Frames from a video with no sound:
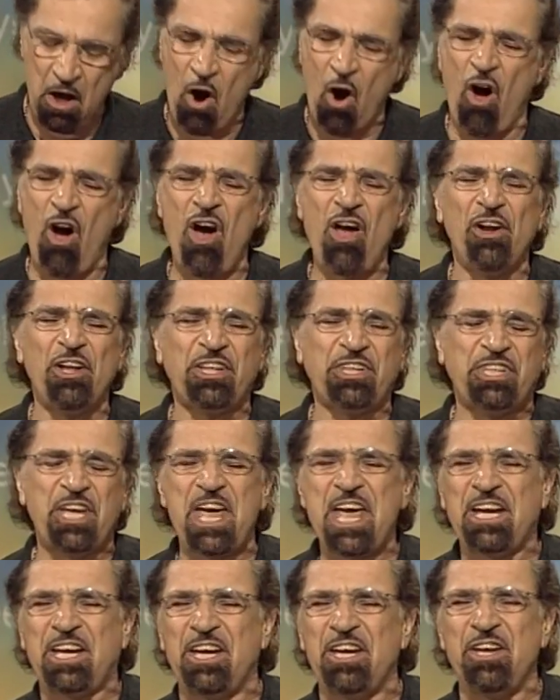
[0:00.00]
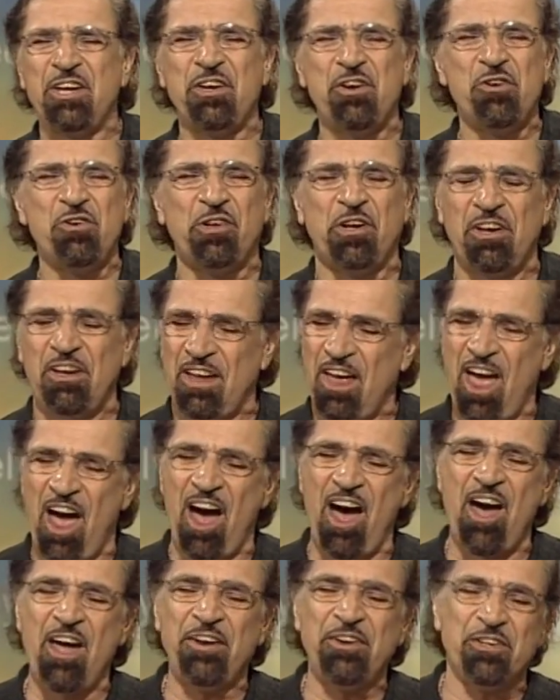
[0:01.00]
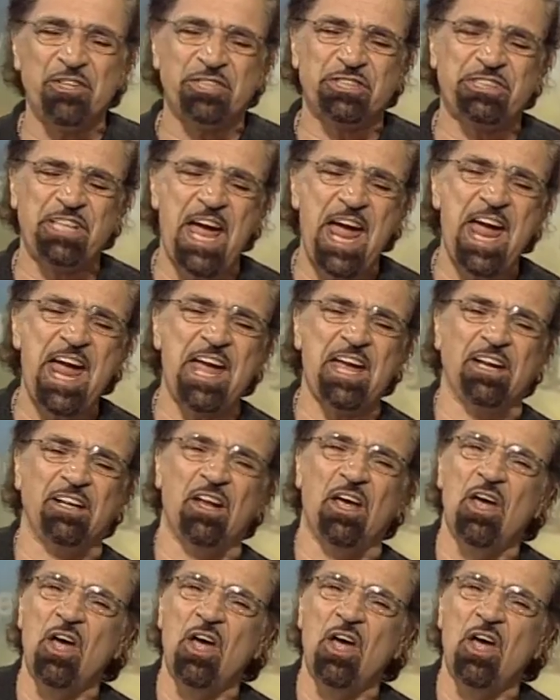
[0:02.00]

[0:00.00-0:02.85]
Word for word: all it takes you to understand,